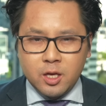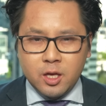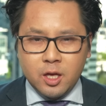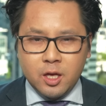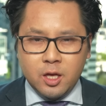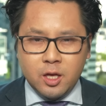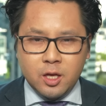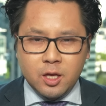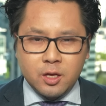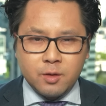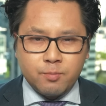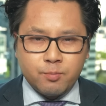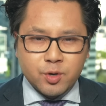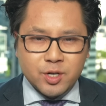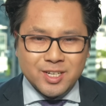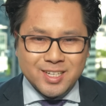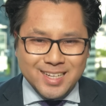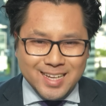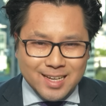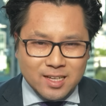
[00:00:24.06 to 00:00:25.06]

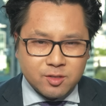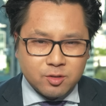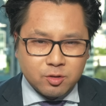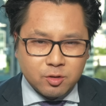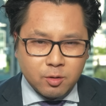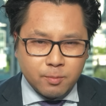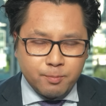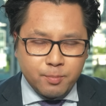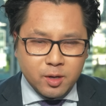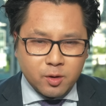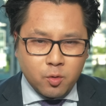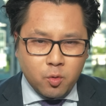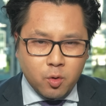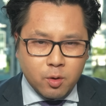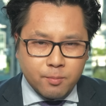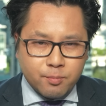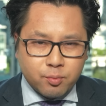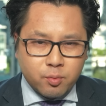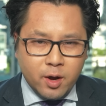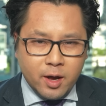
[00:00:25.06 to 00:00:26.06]
predicts the
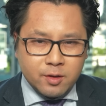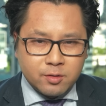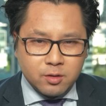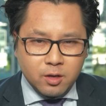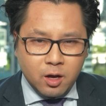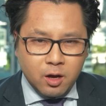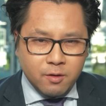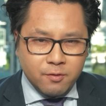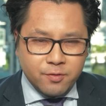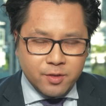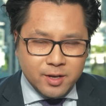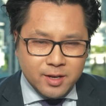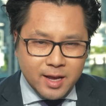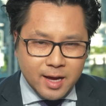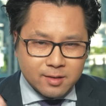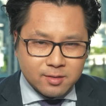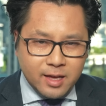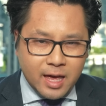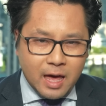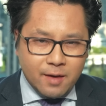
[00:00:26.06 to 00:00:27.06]
Bitcoin price of the
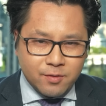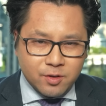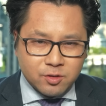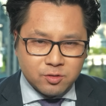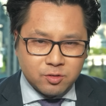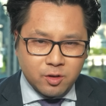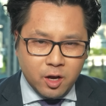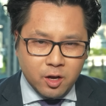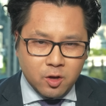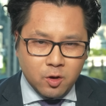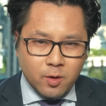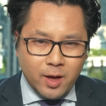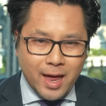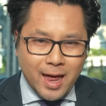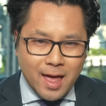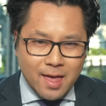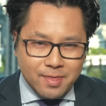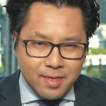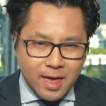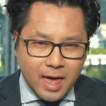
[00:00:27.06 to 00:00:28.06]
next halving cycle
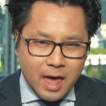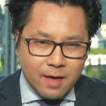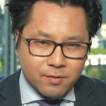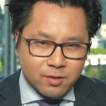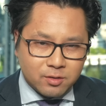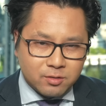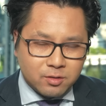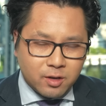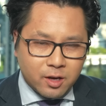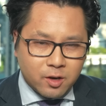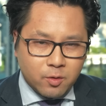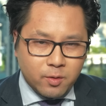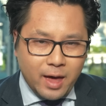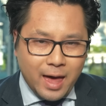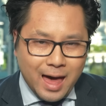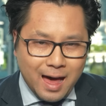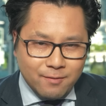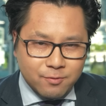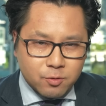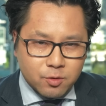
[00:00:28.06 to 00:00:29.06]
and the halving cycle
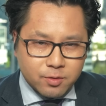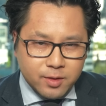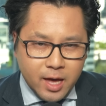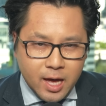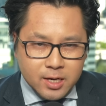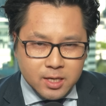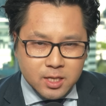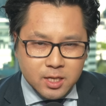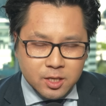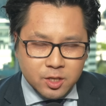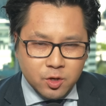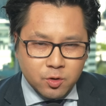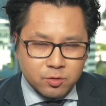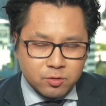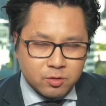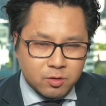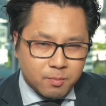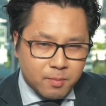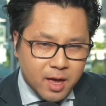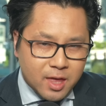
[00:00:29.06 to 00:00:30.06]
after that. It
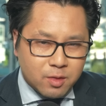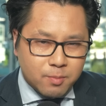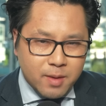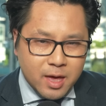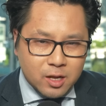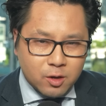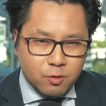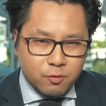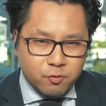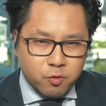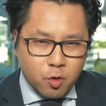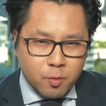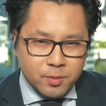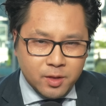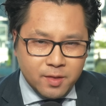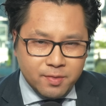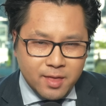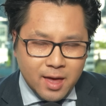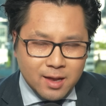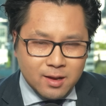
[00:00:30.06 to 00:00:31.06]
uses a mathematical
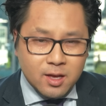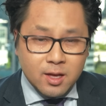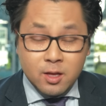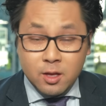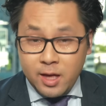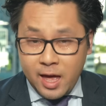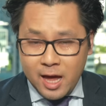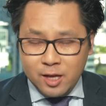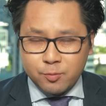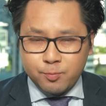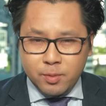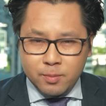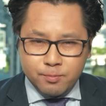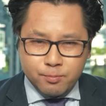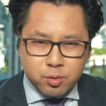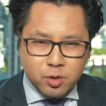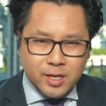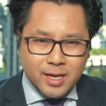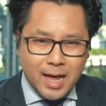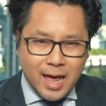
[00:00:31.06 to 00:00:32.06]
formula that has been
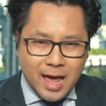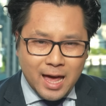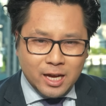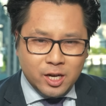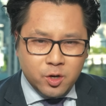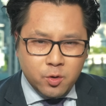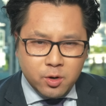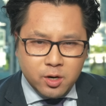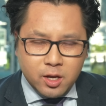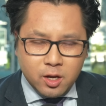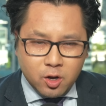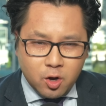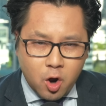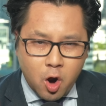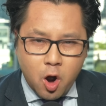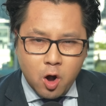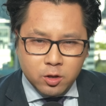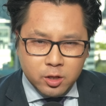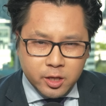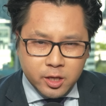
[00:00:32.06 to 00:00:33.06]
pretty accurate in
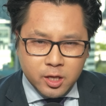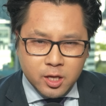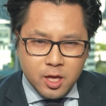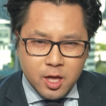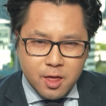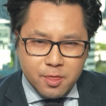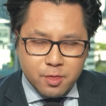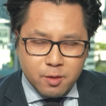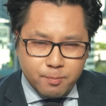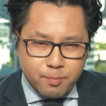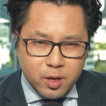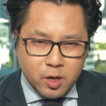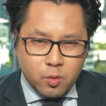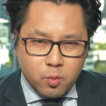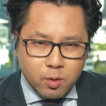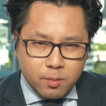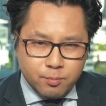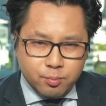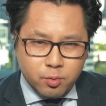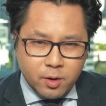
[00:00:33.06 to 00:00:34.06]
calling the
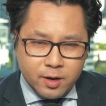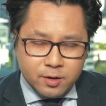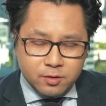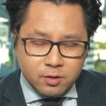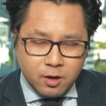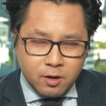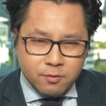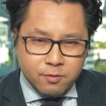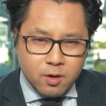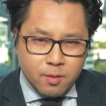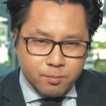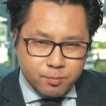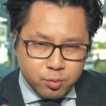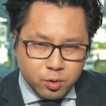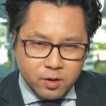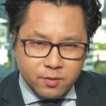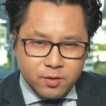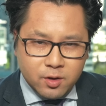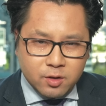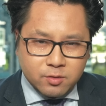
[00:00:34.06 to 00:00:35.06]
Bitcoin price of
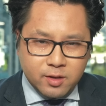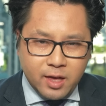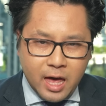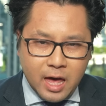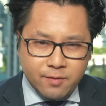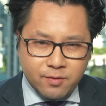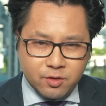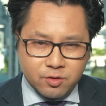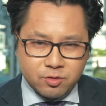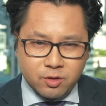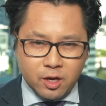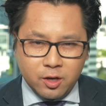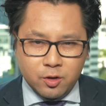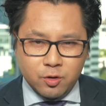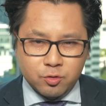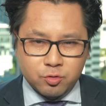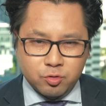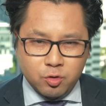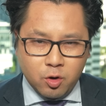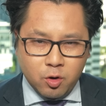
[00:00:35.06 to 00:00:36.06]
previous halving
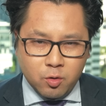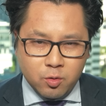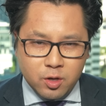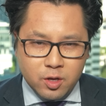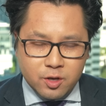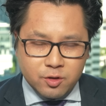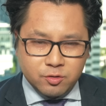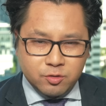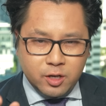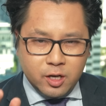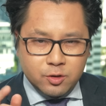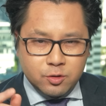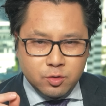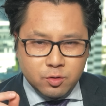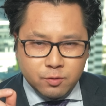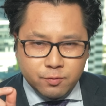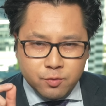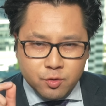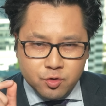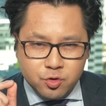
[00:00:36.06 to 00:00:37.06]
cycles. So stay
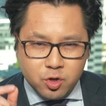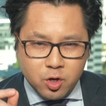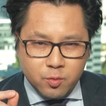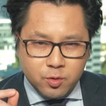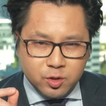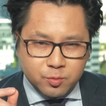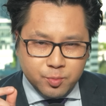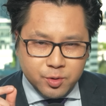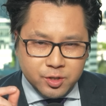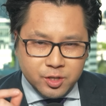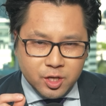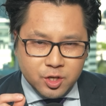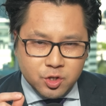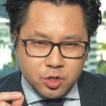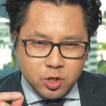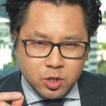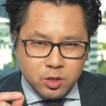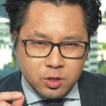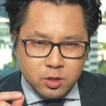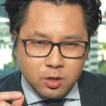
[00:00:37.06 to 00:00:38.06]
tuned for Joey's
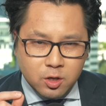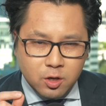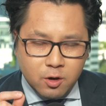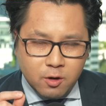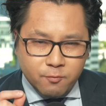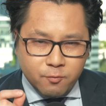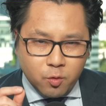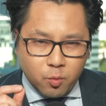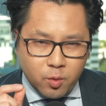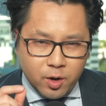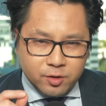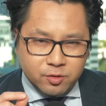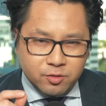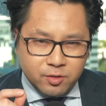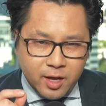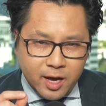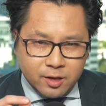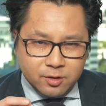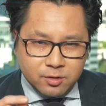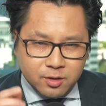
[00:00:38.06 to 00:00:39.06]
prediction for what's
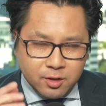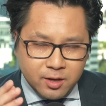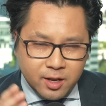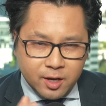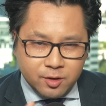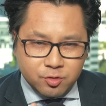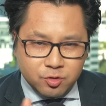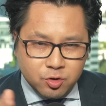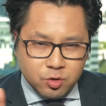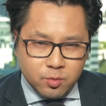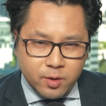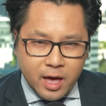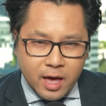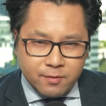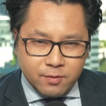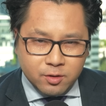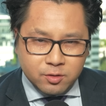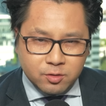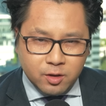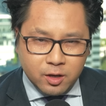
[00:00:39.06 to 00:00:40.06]
next in the next two
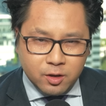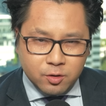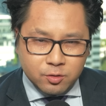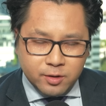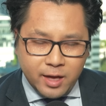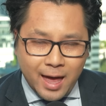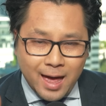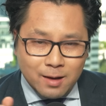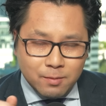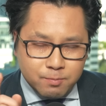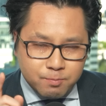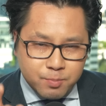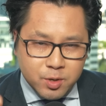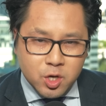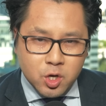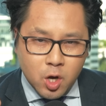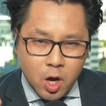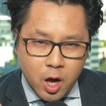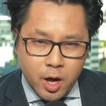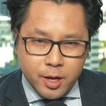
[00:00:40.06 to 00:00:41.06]
halving cycles and
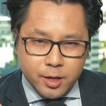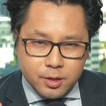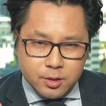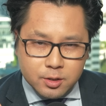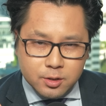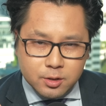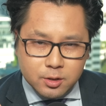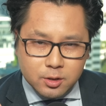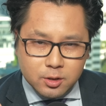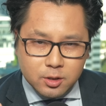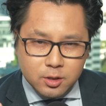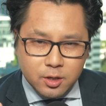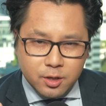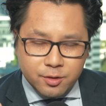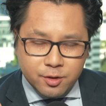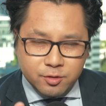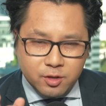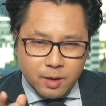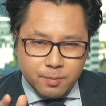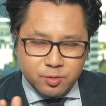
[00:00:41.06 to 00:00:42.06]
beyond.
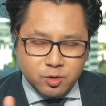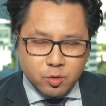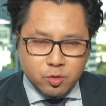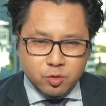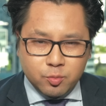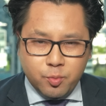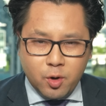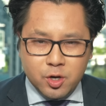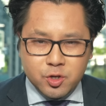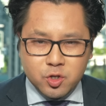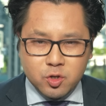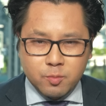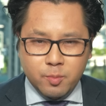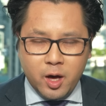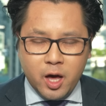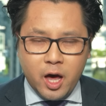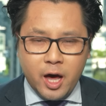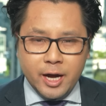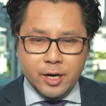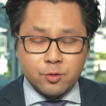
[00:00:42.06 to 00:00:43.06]
This episode is brought to you
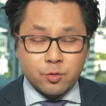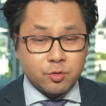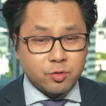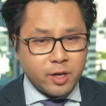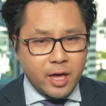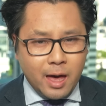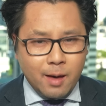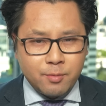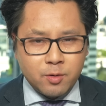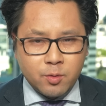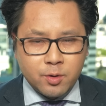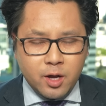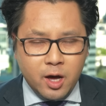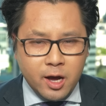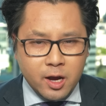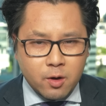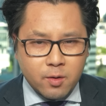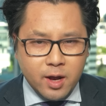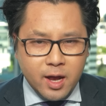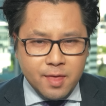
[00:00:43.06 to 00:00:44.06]
by iTrust Capital, an
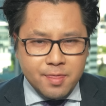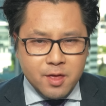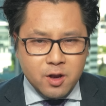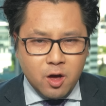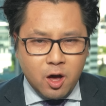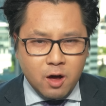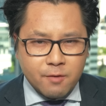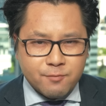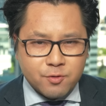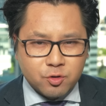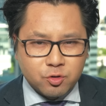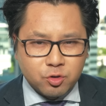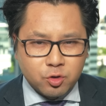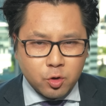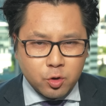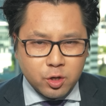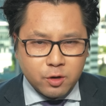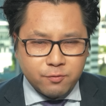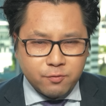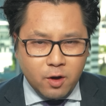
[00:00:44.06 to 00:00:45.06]
IRA that offers
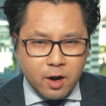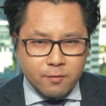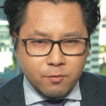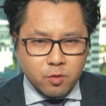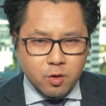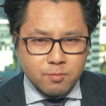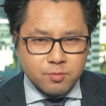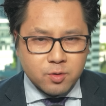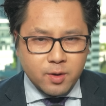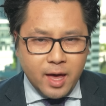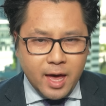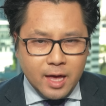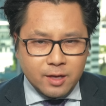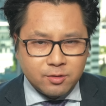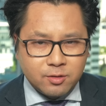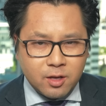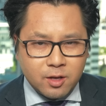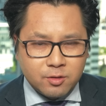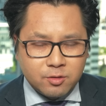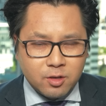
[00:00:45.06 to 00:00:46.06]
35 crypto
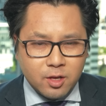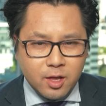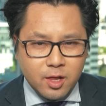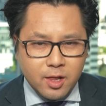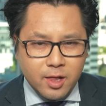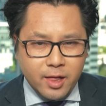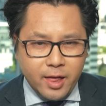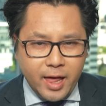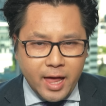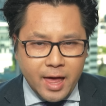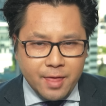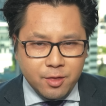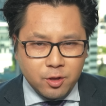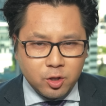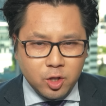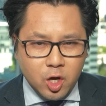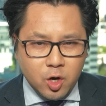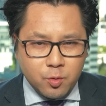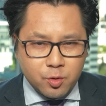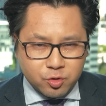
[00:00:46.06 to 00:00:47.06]
assets and the
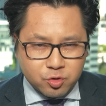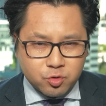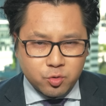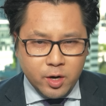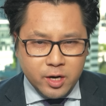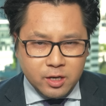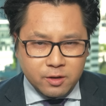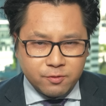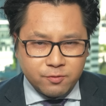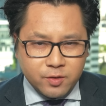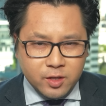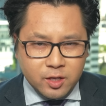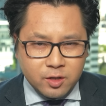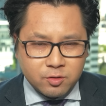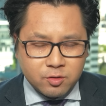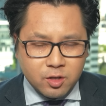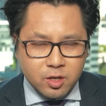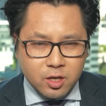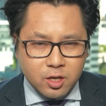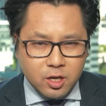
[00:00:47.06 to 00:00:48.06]
lowest trading
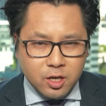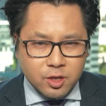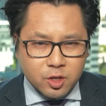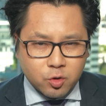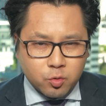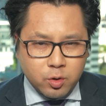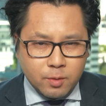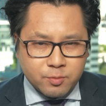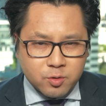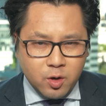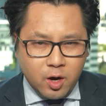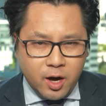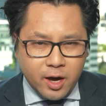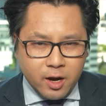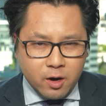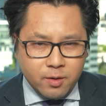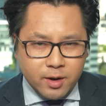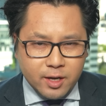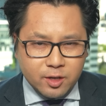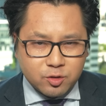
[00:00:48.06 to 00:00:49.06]
fees in the crypto
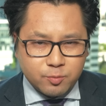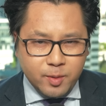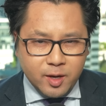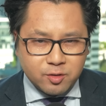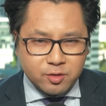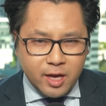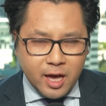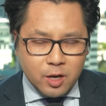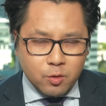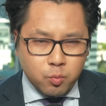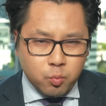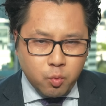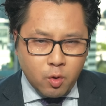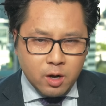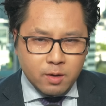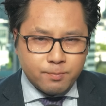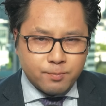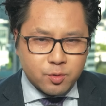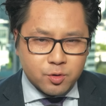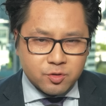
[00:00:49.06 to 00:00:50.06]
IRA space at
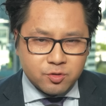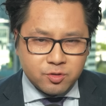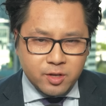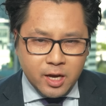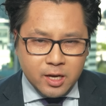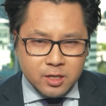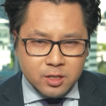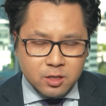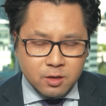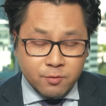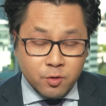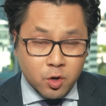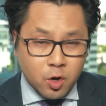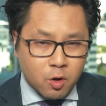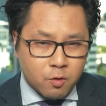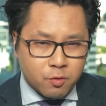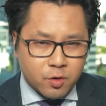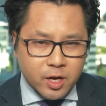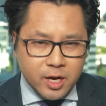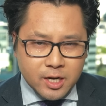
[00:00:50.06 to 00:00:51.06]
1%. If you're
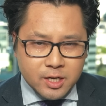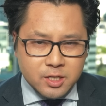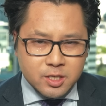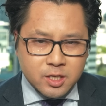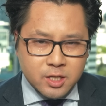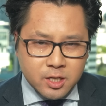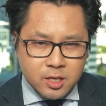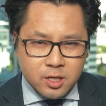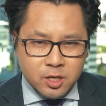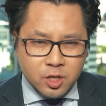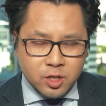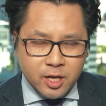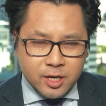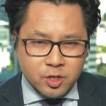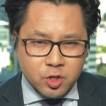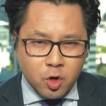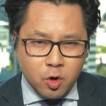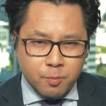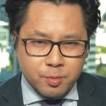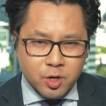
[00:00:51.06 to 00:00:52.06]
over 18 and you'd
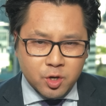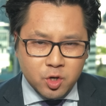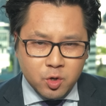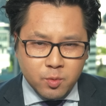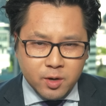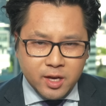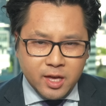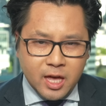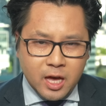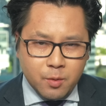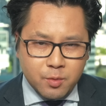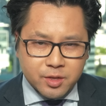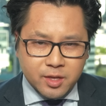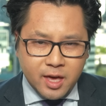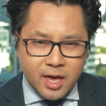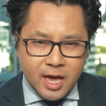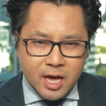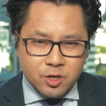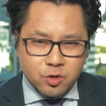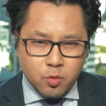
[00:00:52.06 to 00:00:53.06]
like to open a new account with
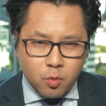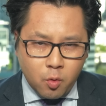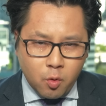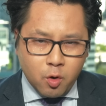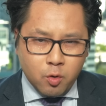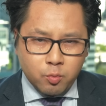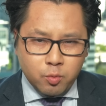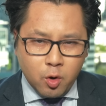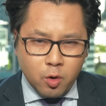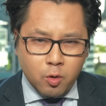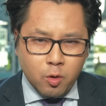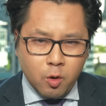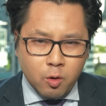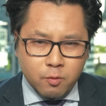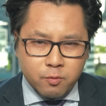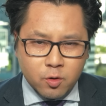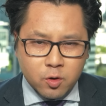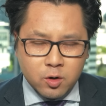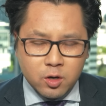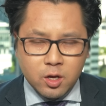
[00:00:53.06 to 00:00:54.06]
cash or roll
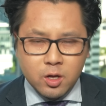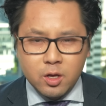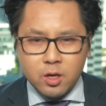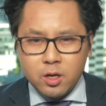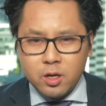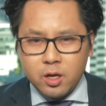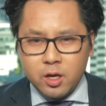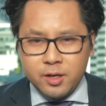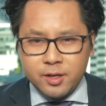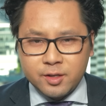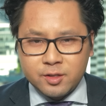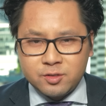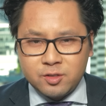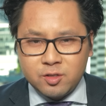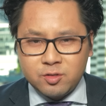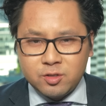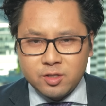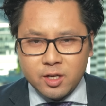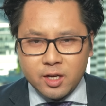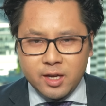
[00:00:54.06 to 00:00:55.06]
over an
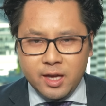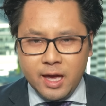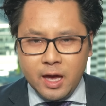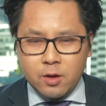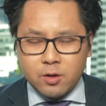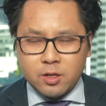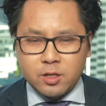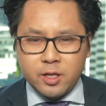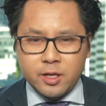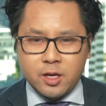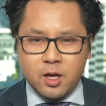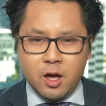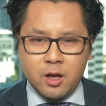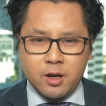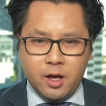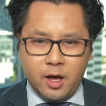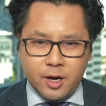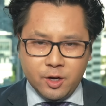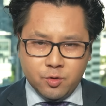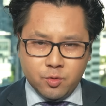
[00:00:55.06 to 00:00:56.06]
existing account, click on
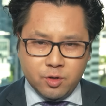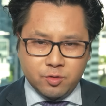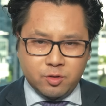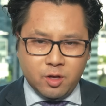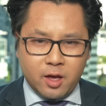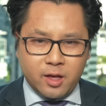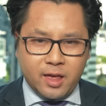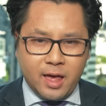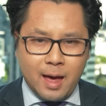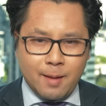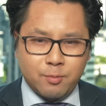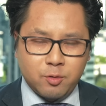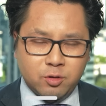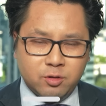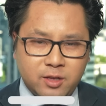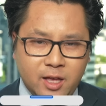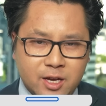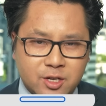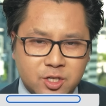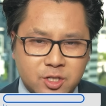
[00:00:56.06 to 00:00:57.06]

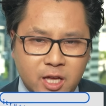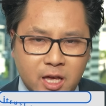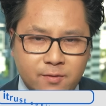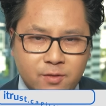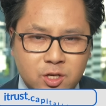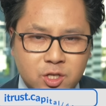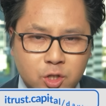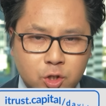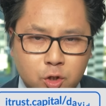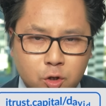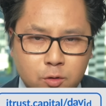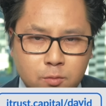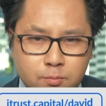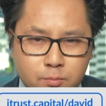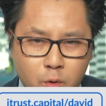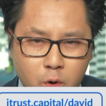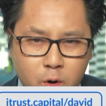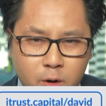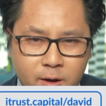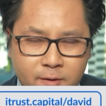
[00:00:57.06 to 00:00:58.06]
itrust.capital/David to learn
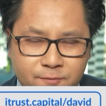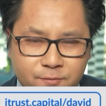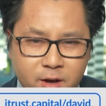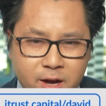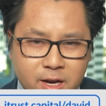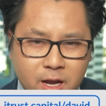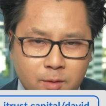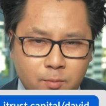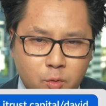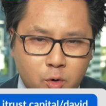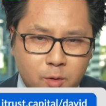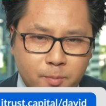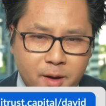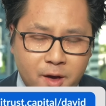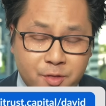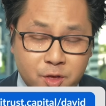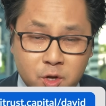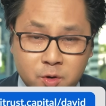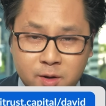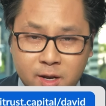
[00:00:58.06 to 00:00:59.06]
more and find out more
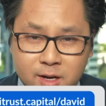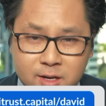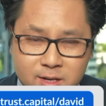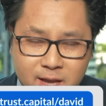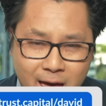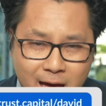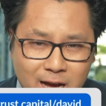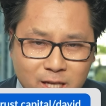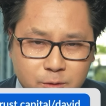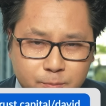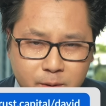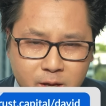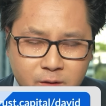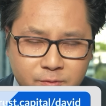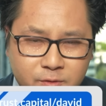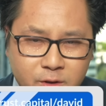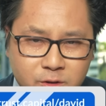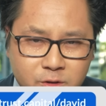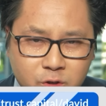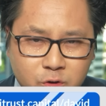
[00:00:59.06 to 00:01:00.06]
about the unique tax
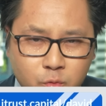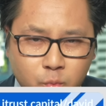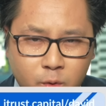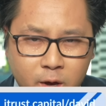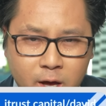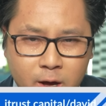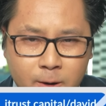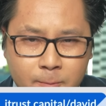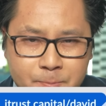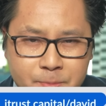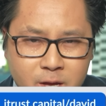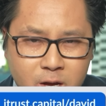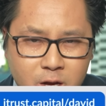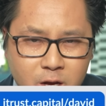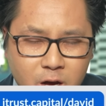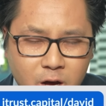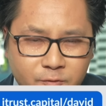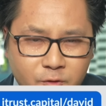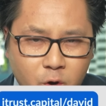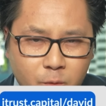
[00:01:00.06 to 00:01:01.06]
benefits as well
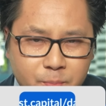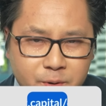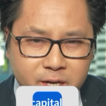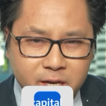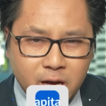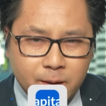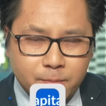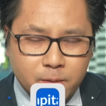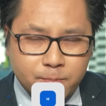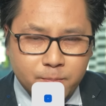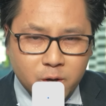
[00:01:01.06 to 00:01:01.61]
of opening up a